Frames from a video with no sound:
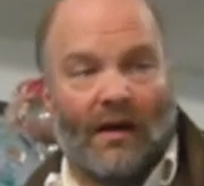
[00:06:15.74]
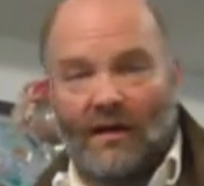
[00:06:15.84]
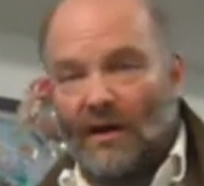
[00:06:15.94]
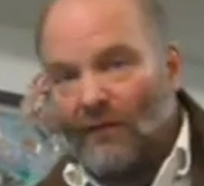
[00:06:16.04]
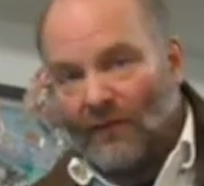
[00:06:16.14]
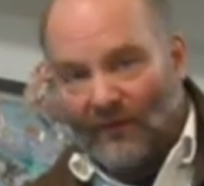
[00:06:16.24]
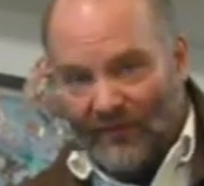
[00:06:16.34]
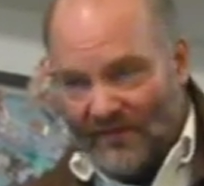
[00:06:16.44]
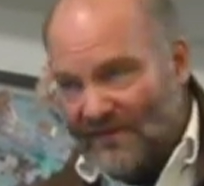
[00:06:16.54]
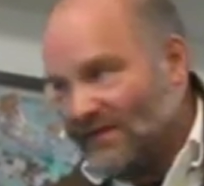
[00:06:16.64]
I got
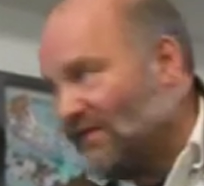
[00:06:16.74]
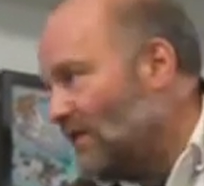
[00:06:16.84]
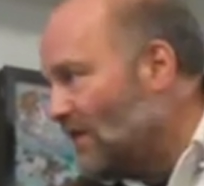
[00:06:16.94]
references.